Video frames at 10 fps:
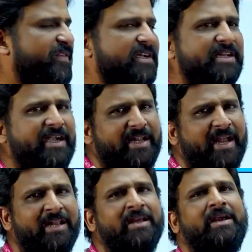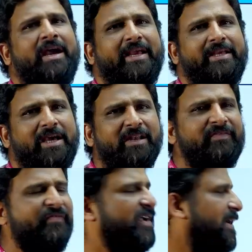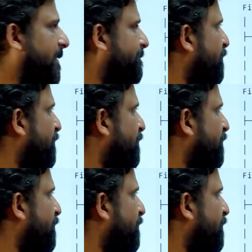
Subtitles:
filter and IIR filter.